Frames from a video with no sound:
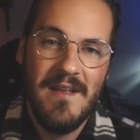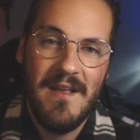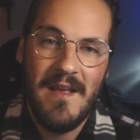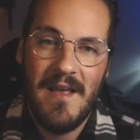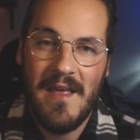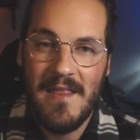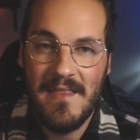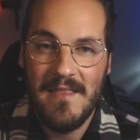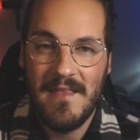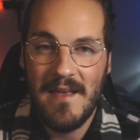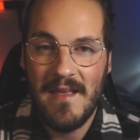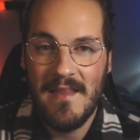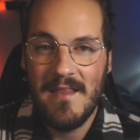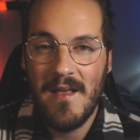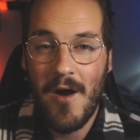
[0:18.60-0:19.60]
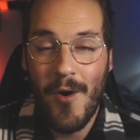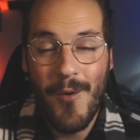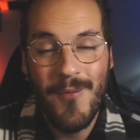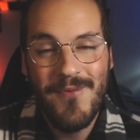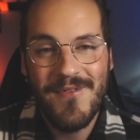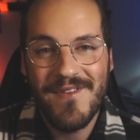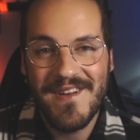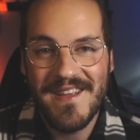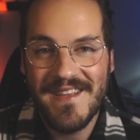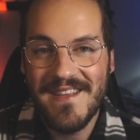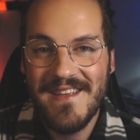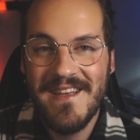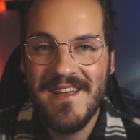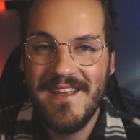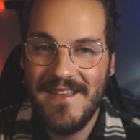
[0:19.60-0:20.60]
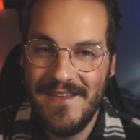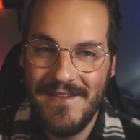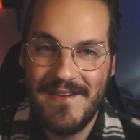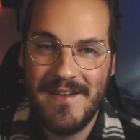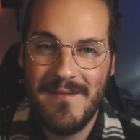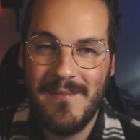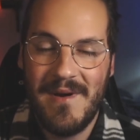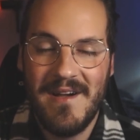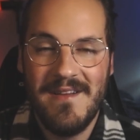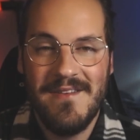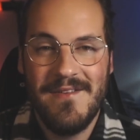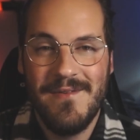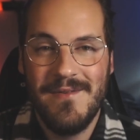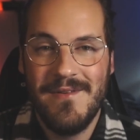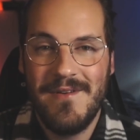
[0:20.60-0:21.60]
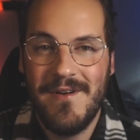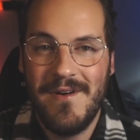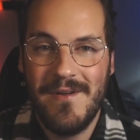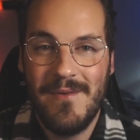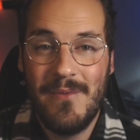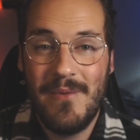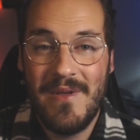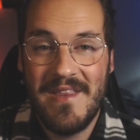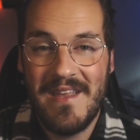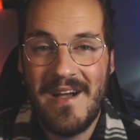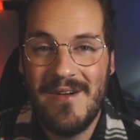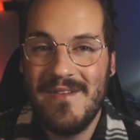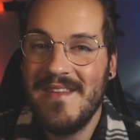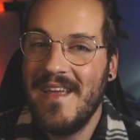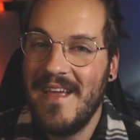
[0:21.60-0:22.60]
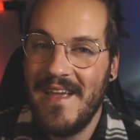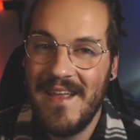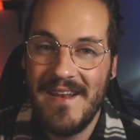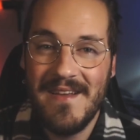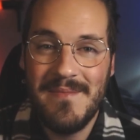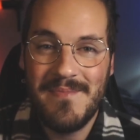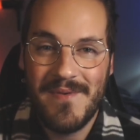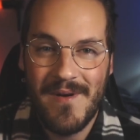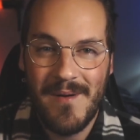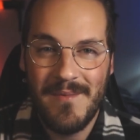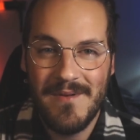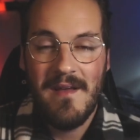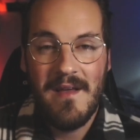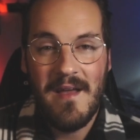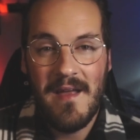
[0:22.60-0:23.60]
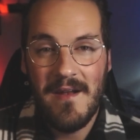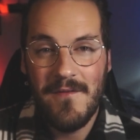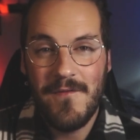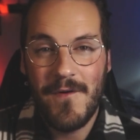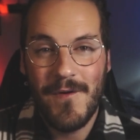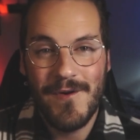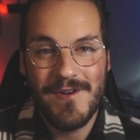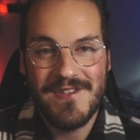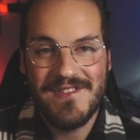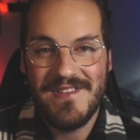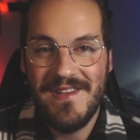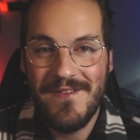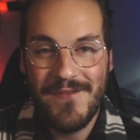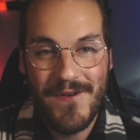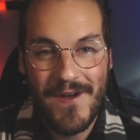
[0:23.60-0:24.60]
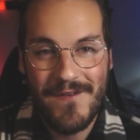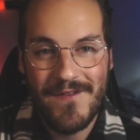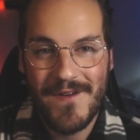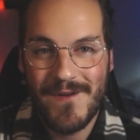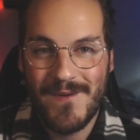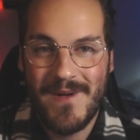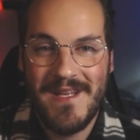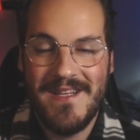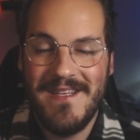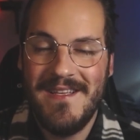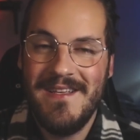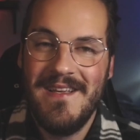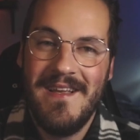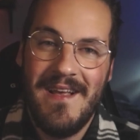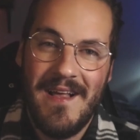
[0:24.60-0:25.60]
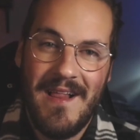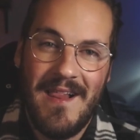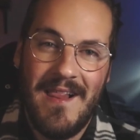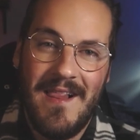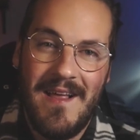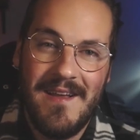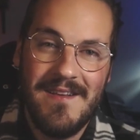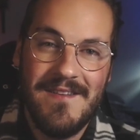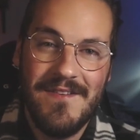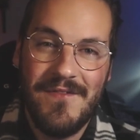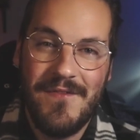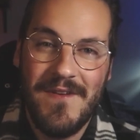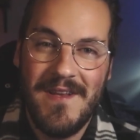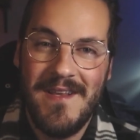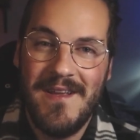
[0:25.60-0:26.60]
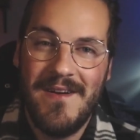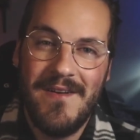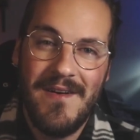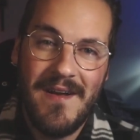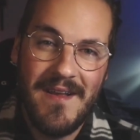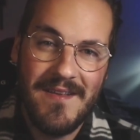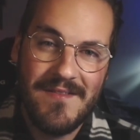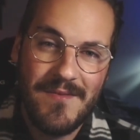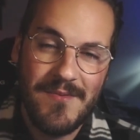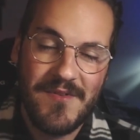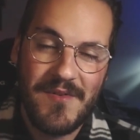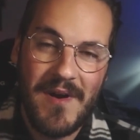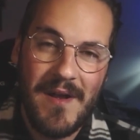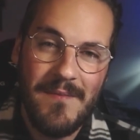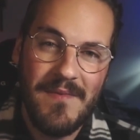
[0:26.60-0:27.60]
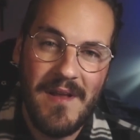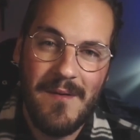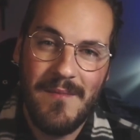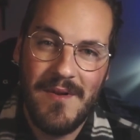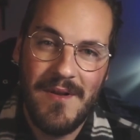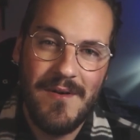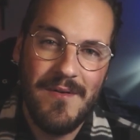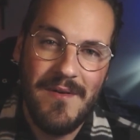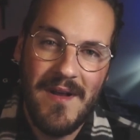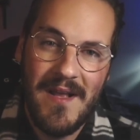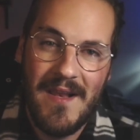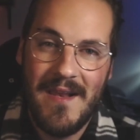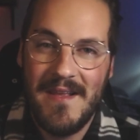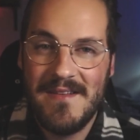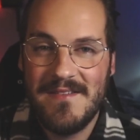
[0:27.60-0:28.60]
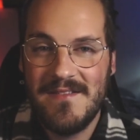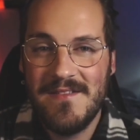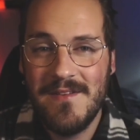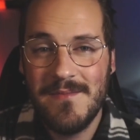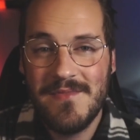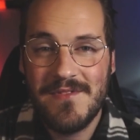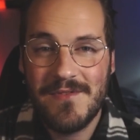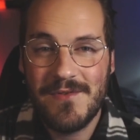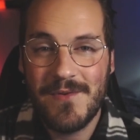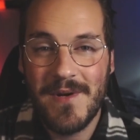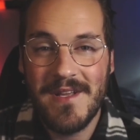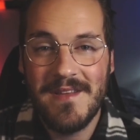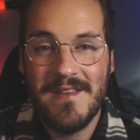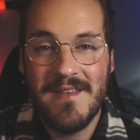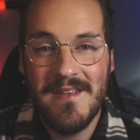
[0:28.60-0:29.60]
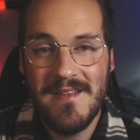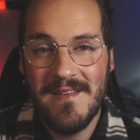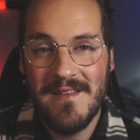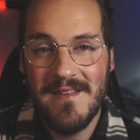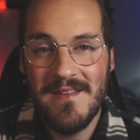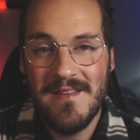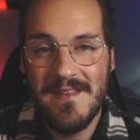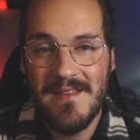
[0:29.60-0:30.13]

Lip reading: and then hopefully you can mine DuinoCoin without any problem. And of course, if you haven't already, like this video and subscribe down below, and let's jump straight into this